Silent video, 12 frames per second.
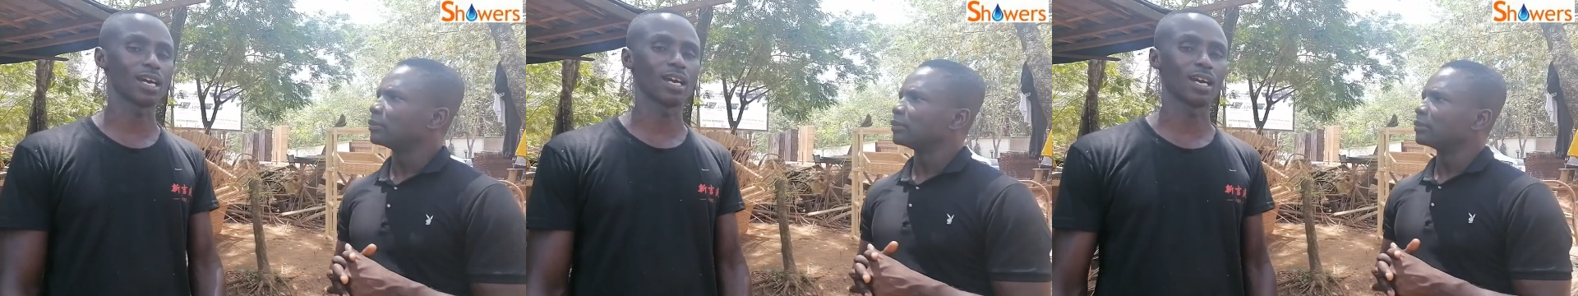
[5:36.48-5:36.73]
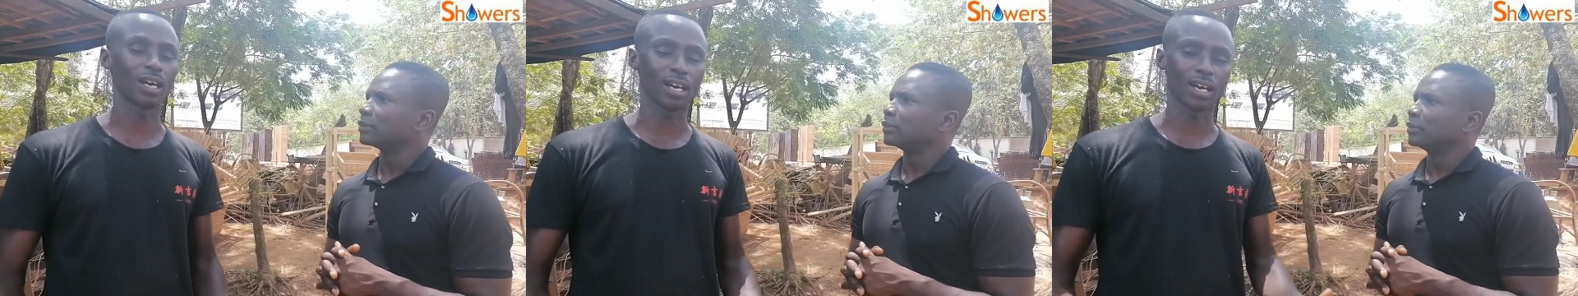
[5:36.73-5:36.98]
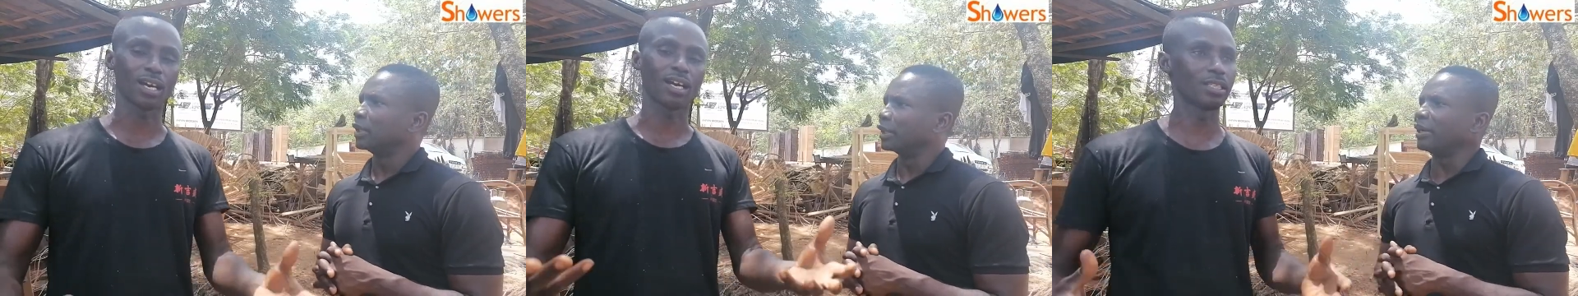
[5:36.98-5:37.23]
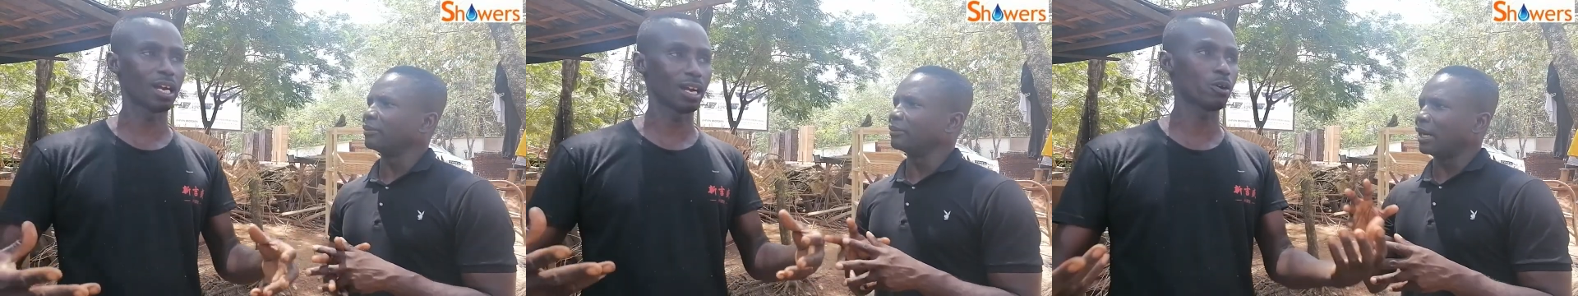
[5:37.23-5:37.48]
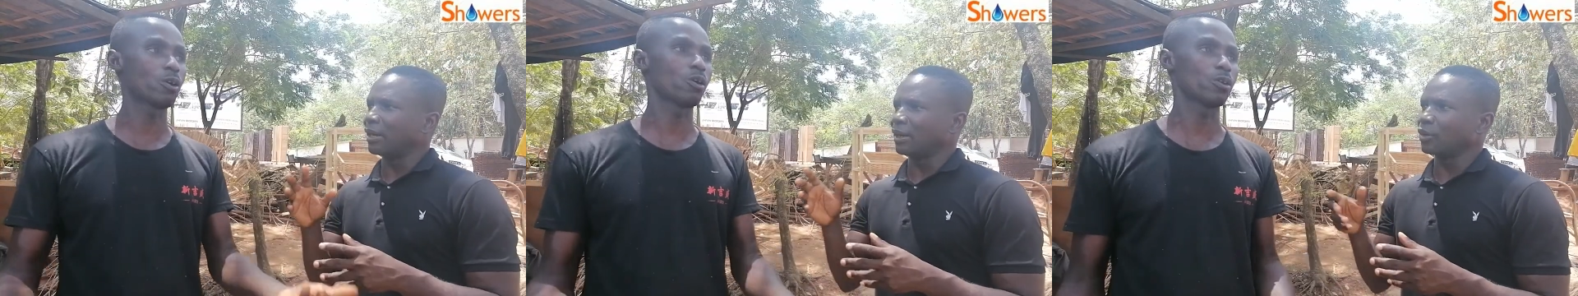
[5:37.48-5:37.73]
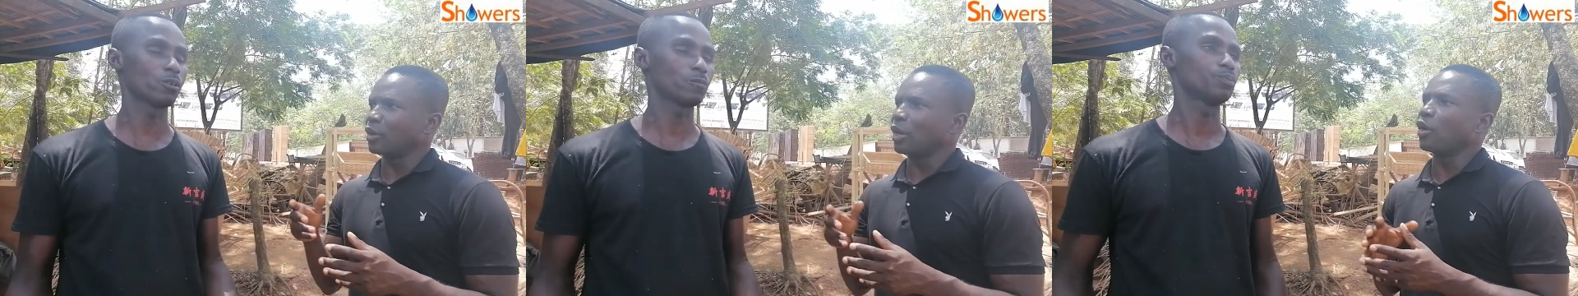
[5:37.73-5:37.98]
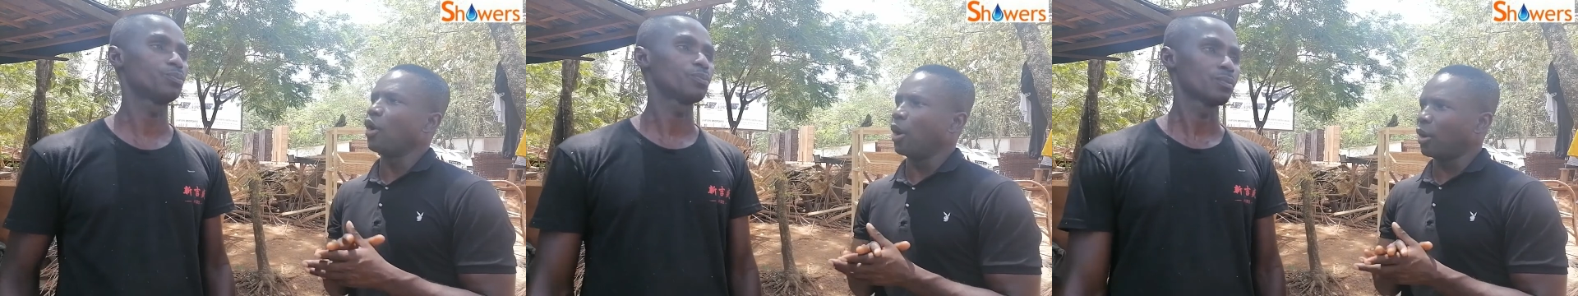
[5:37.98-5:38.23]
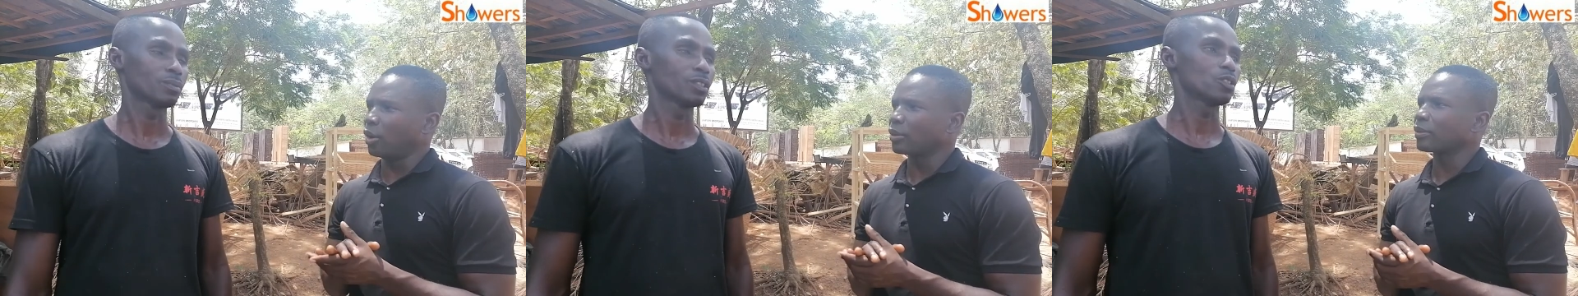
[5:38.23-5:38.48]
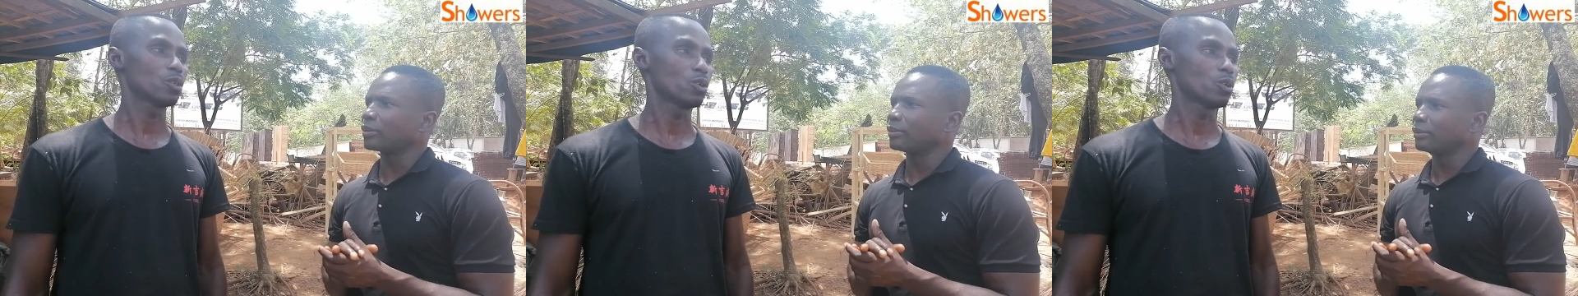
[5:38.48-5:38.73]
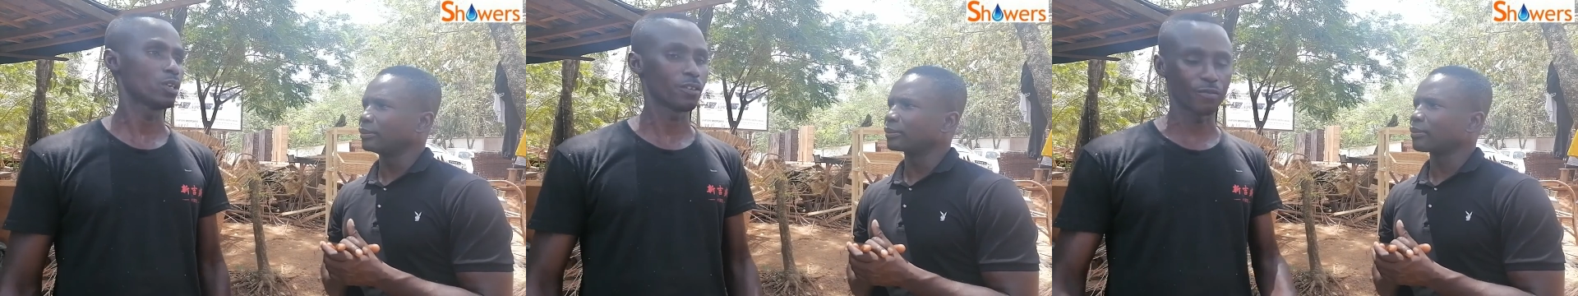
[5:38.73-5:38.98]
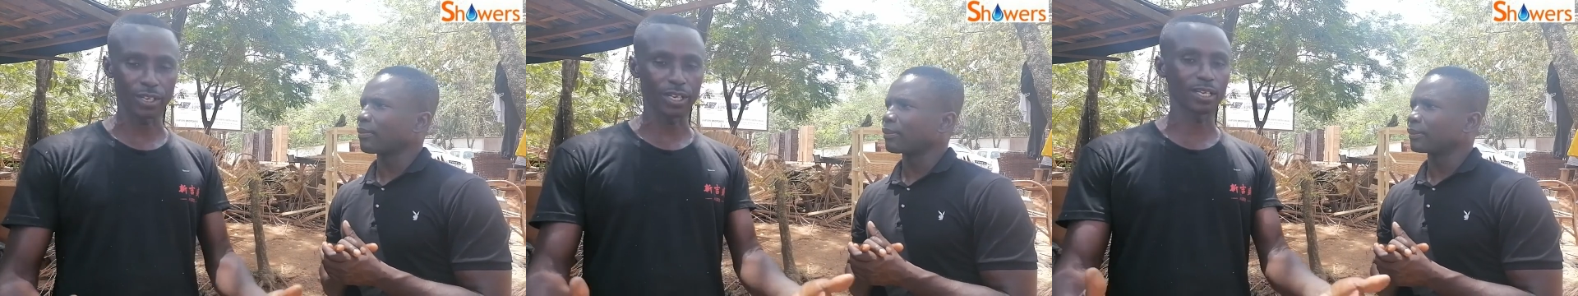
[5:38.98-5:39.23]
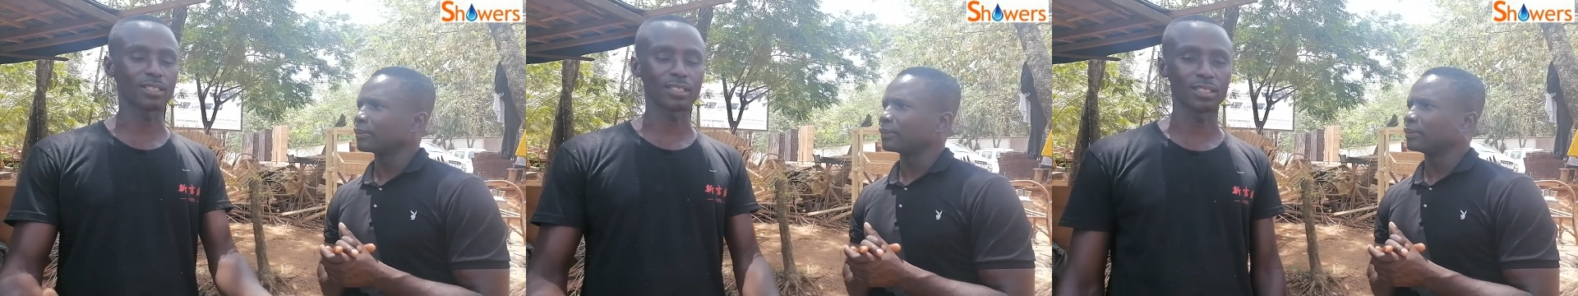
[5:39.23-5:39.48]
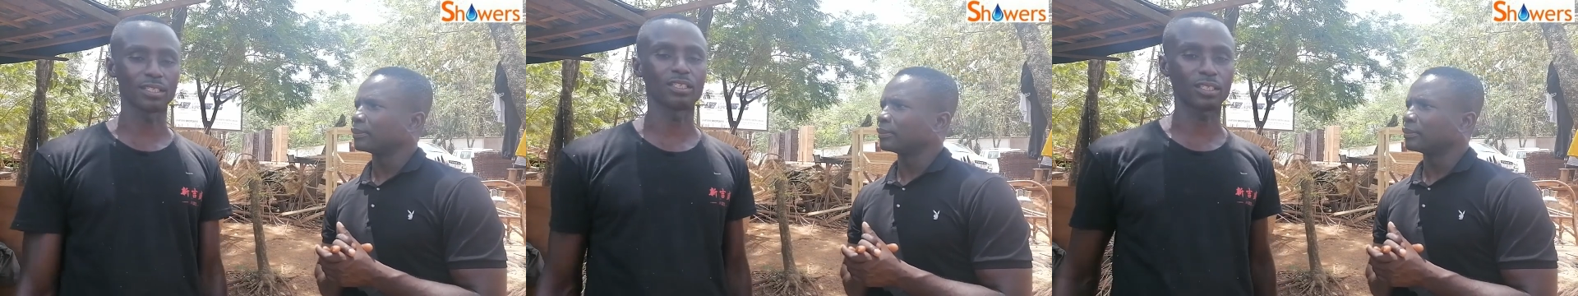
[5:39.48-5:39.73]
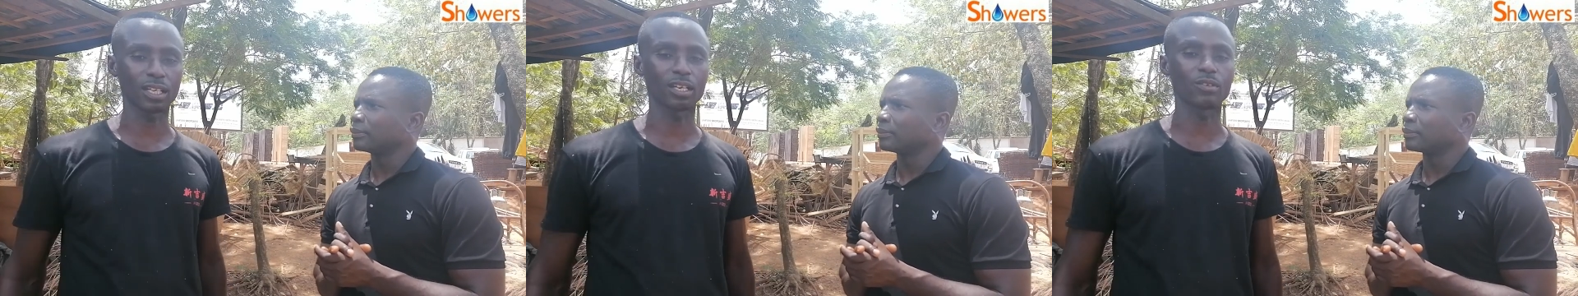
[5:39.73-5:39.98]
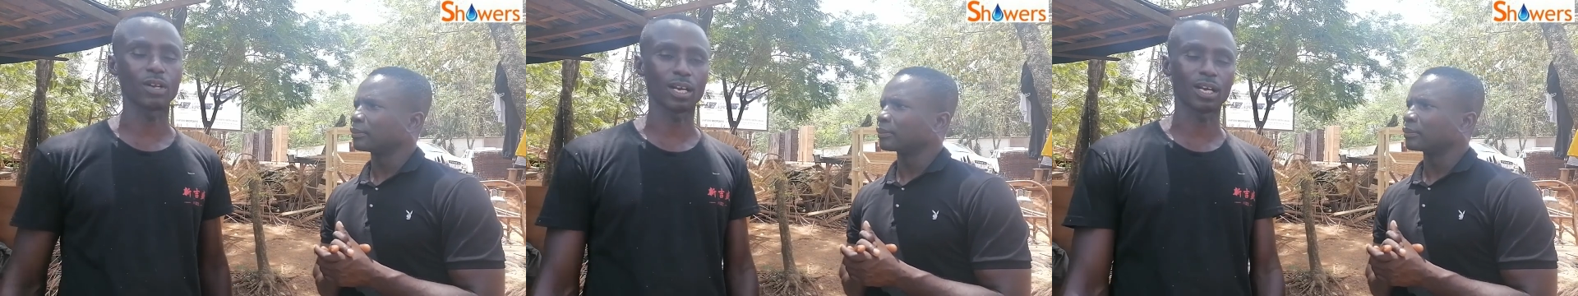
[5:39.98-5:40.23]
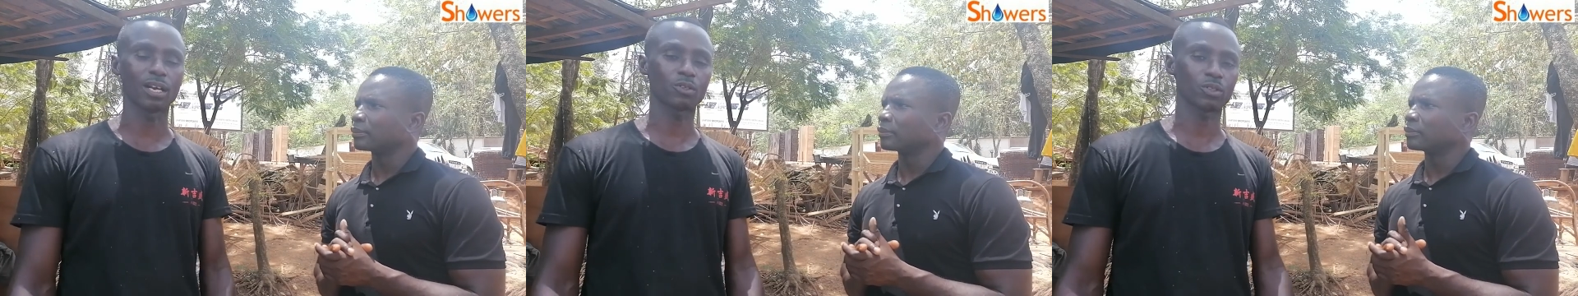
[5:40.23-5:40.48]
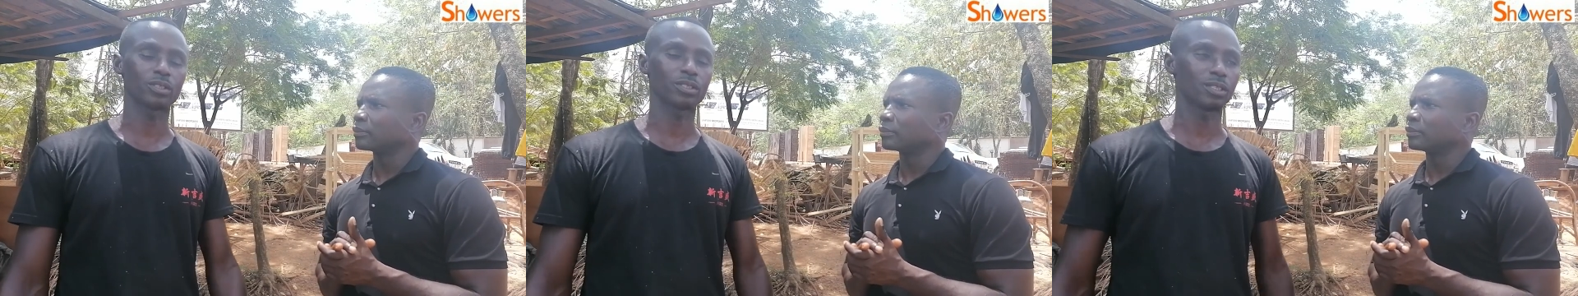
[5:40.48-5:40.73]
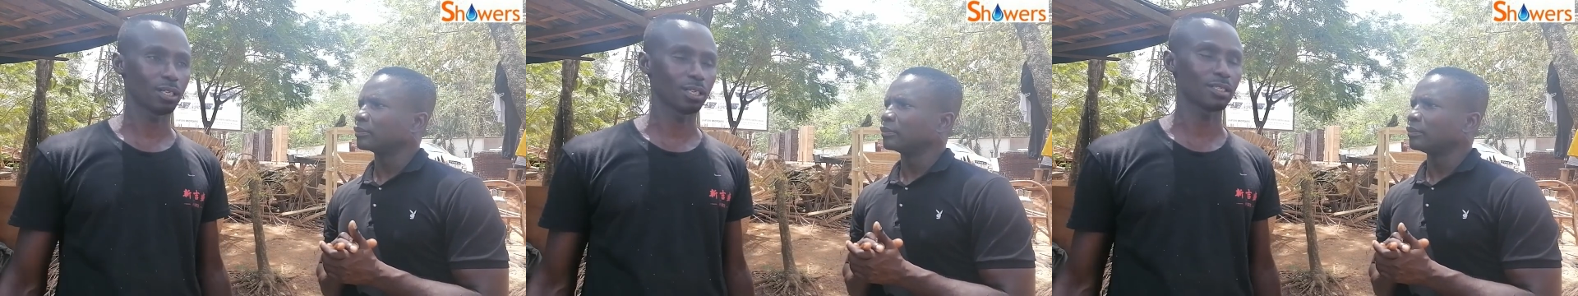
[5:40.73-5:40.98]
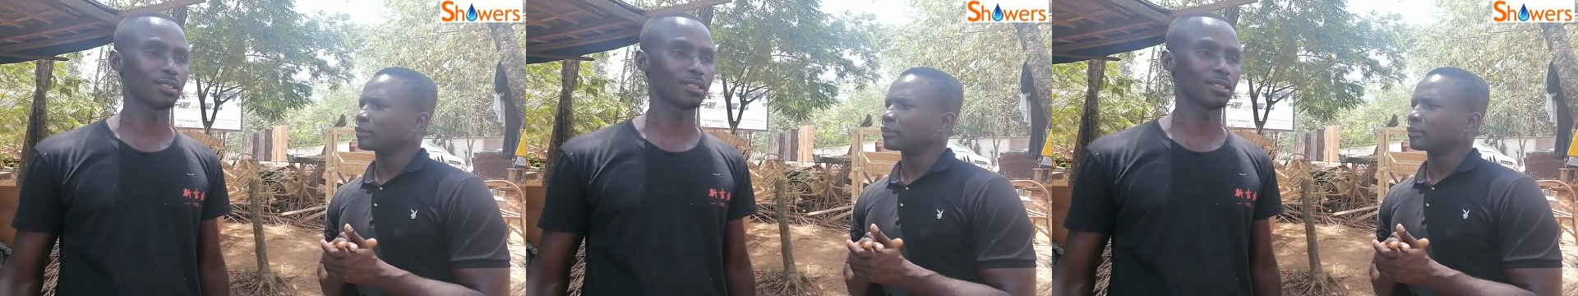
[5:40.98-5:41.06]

Speaker 1: their, in um, their uh, hall. Uh, hall. So if you get it inside your house, at